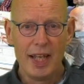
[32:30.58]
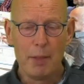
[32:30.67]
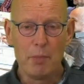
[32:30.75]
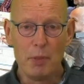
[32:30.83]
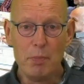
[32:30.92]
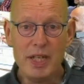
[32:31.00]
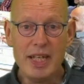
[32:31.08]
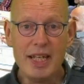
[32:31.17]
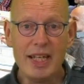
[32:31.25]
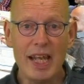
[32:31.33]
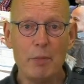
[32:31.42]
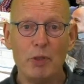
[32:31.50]
but
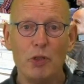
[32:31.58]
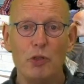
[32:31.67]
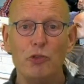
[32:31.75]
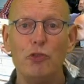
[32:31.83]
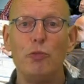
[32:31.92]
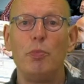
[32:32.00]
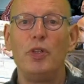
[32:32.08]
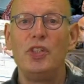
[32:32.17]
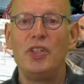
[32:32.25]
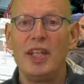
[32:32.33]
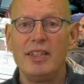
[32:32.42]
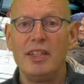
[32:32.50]
being able to
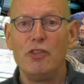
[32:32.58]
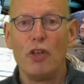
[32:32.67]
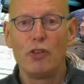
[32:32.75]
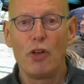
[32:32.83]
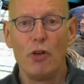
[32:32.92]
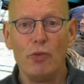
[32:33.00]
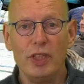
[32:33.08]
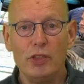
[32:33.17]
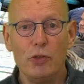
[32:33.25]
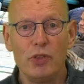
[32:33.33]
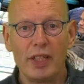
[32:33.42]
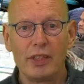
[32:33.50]
present it not only to
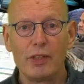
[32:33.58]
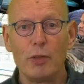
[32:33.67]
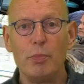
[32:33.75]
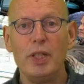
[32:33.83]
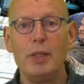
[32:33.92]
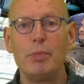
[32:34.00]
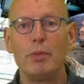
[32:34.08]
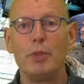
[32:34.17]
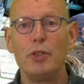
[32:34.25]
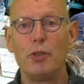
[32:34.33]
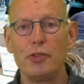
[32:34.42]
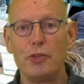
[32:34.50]
technical people
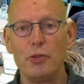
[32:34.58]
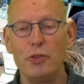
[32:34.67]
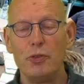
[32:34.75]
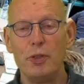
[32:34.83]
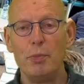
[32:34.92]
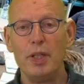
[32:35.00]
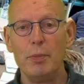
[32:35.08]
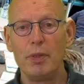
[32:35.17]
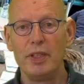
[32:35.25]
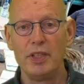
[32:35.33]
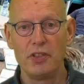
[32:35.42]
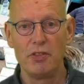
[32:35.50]
but also to the people
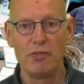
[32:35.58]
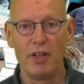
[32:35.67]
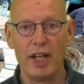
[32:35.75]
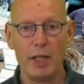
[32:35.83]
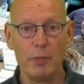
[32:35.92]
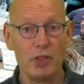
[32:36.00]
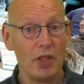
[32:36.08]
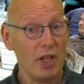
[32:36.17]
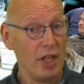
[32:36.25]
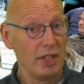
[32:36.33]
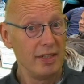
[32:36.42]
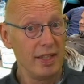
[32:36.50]
in his environment.
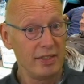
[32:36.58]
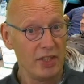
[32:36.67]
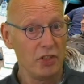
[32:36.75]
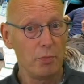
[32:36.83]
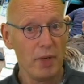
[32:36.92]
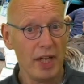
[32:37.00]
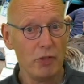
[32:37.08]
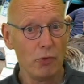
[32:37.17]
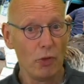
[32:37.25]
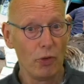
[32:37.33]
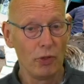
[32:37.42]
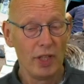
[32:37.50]
That's his main
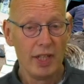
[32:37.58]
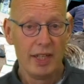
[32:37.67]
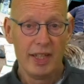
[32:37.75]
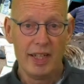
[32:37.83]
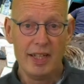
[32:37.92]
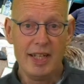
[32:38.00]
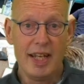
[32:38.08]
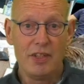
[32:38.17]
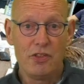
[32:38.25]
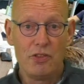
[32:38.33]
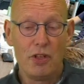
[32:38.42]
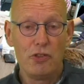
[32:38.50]
role. In the
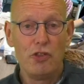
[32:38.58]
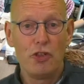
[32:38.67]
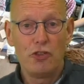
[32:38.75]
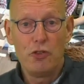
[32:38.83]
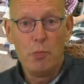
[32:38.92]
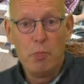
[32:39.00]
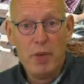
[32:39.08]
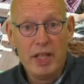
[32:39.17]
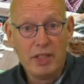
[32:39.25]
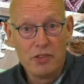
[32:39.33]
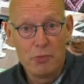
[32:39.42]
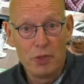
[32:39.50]
end, not just to
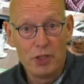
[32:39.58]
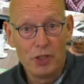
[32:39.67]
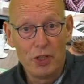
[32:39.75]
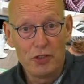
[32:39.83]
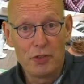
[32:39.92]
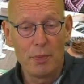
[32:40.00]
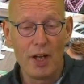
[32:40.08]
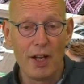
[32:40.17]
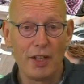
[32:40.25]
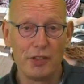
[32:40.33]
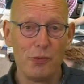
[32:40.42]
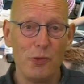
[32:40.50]
build what the customer
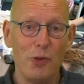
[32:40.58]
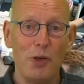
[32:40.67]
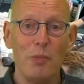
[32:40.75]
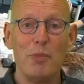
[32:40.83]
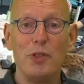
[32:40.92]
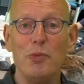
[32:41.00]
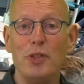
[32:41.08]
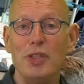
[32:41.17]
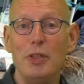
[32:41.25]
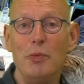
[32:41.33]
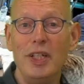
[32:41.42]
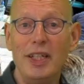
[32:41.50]
asked for, but what
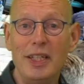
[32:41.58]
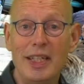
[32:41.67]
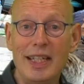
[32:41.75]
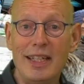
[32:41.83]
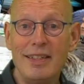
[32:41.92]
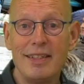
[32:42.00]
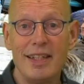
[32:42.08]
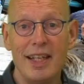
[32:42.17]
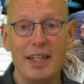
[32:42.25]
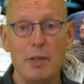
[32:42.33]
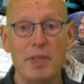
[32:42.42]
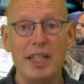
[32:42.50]
he really needs,
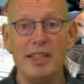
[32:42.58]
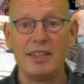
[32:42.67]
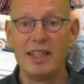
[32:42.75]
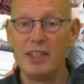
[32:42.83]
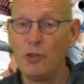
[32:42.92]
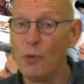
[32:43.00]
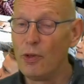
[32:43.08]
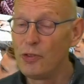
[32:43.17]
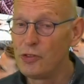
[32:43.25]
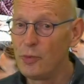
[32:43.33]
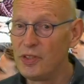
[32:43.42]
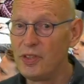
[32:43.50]
and that means that you
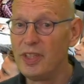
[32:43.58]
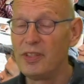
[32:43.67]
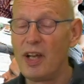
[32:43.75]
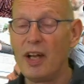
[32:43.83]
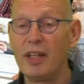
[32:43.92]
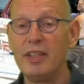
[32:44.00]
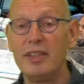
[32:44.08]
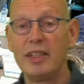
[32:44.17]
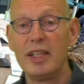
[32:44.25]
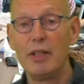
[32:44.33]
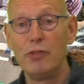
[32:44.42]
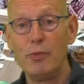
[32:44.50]
also as an
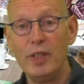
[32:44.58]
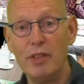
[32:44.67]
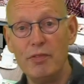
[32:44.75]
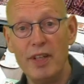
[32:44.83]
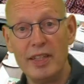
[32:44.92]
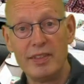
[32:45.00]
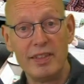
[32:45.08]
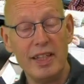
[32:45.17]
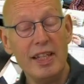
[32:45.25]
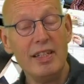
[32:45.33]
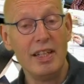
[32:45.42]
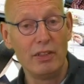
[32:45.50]
architect have to invest
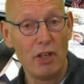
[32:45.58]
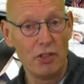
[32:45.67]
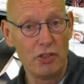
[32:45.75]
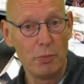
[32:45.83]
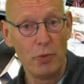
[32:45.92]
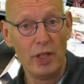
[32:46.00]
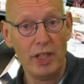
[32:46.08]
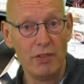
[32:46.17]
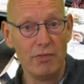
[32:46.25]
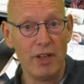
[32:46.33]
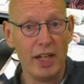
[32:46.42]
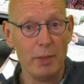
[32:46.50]
in the customer
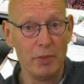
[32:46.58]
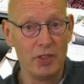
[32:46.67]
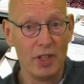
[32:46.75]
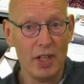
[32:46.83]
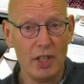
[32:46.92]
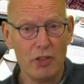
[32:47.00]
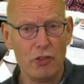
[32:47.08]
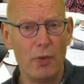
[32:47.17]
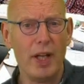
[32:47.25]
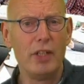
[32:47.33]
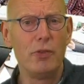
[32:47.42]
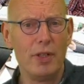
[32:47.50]
environment,
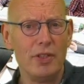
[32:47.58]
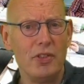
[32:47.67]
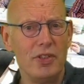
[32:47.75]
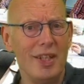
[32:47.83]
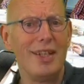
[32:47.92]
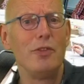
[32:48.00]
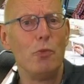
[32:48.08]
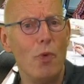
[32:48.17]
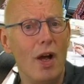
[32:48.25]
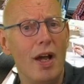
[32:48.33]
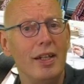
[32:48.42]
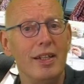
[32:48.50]
trying to understand
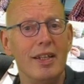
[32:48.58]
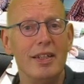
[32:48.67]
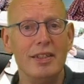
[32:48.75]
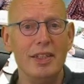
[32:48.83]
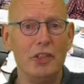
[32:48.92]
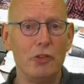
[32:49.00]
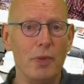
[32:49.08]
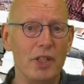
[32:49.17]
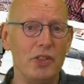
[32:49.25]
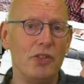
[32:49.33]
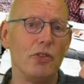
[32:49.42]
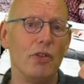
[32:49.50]
why these
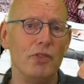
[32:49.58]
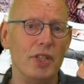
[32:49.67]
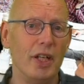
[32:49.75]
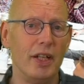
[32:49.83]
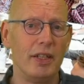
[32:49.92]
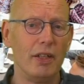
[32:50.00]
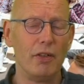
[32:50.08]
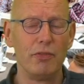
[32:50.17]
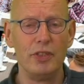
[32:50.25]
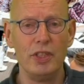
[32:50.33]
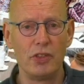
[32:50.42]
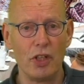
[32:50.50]
questions of
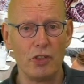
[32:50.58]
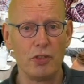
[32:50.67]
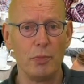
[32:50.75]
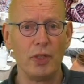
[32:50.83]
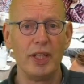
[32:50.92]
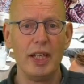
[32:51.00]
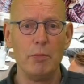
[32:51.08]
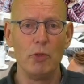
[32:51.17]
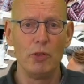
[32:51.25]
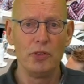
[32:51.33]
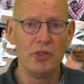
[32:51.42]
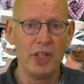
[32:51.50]
these customer came
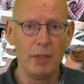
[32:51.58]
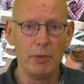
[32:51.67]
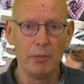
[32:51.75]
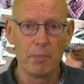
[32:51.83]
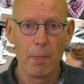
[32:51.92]
on the table.